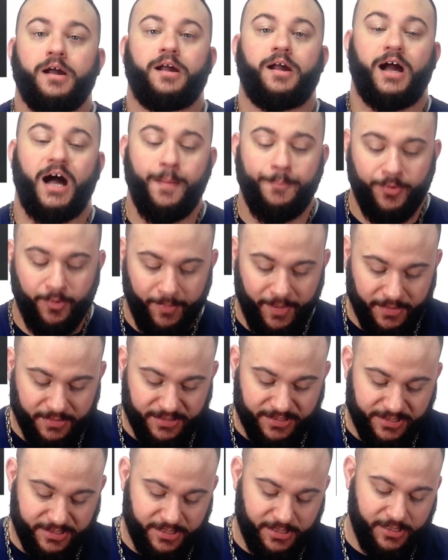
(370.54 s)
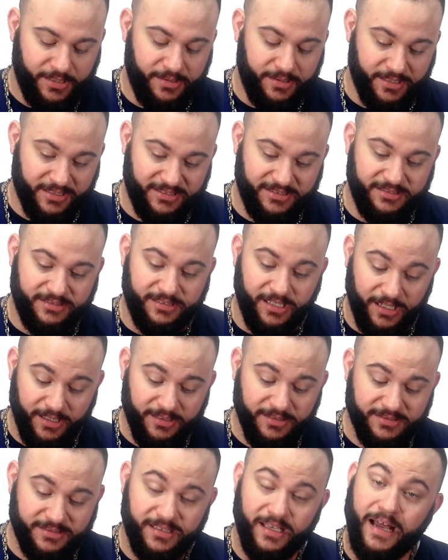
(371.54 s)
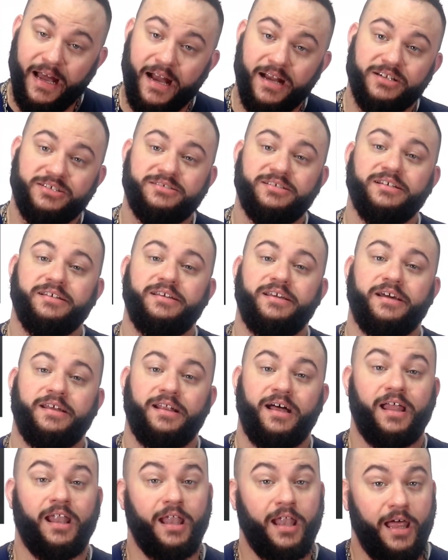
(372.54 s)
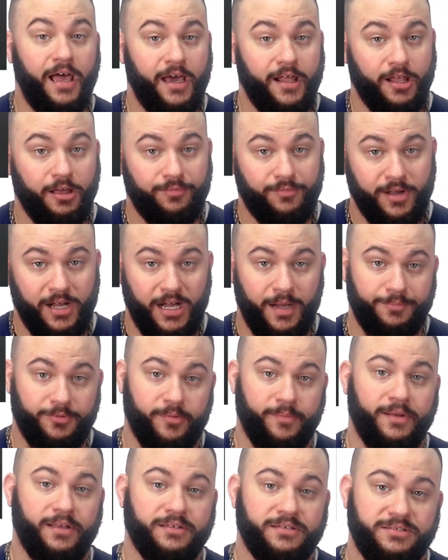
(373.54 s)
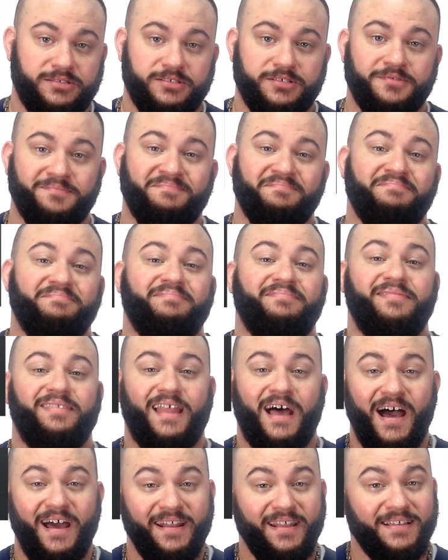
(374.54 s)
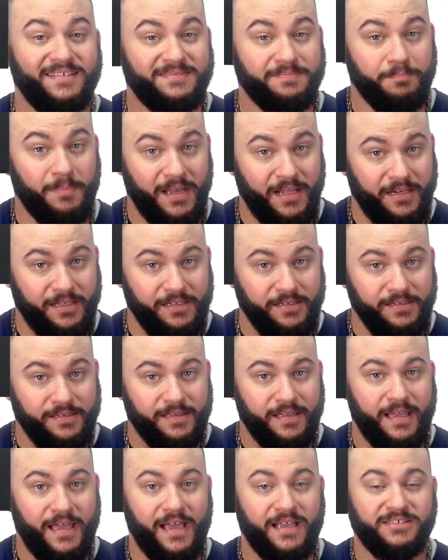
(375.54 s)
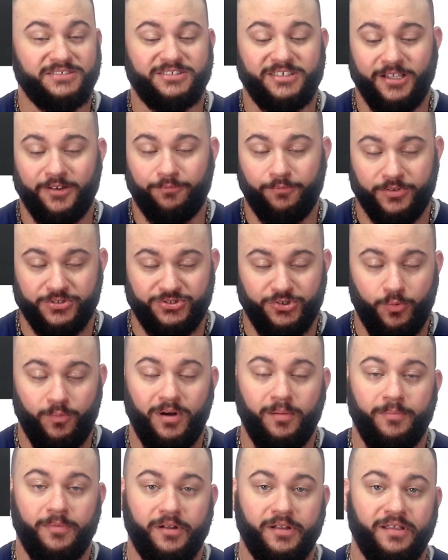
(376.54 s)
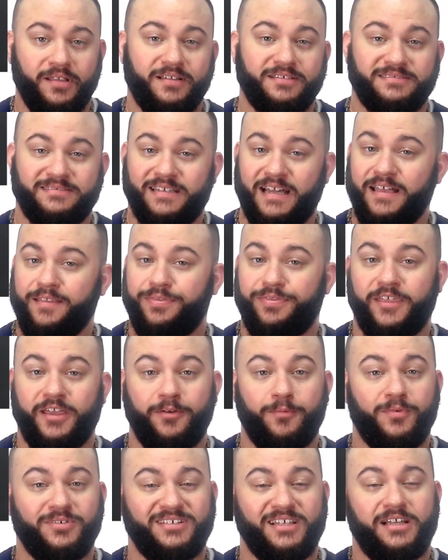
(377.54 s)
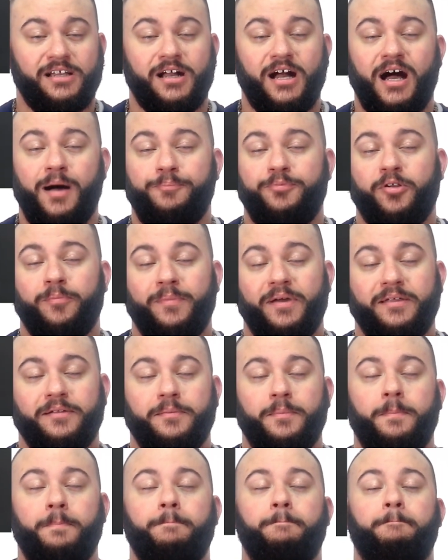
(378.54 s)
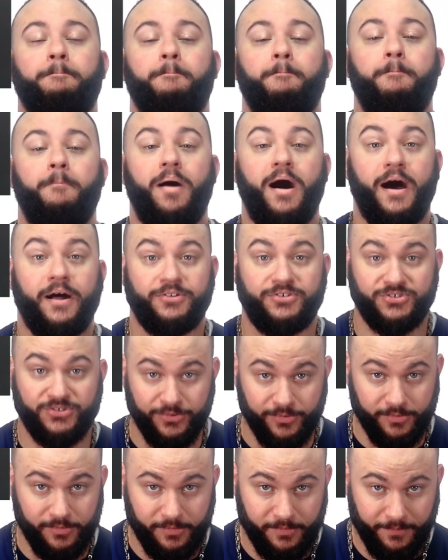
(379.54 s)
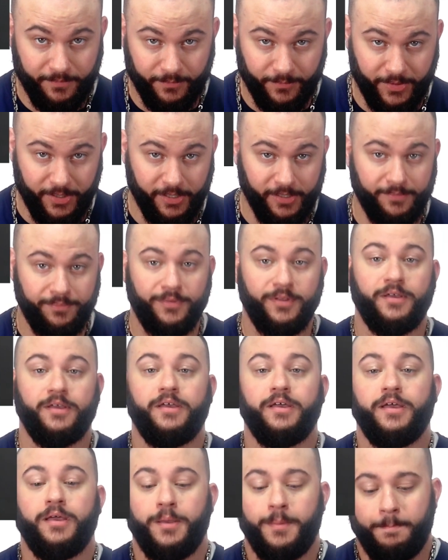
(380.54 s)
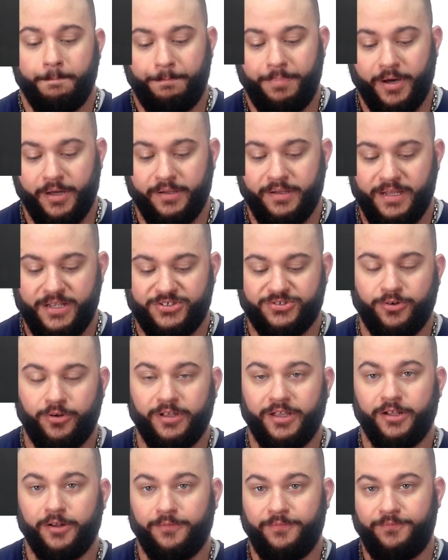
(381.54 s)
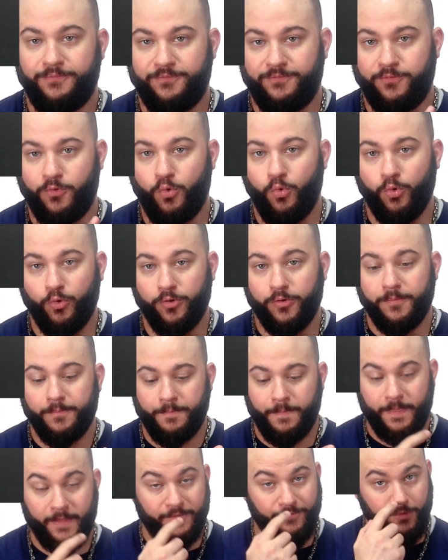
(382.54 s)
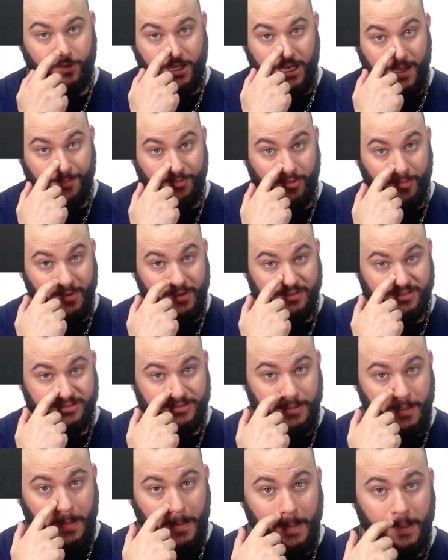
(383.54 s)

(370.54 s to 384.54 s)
Compliments, this does actually get a lot of compliments. Not as many as the original 1 million, because that thing was a compliment monster, okay? But it's gonna get a 4 for compliments.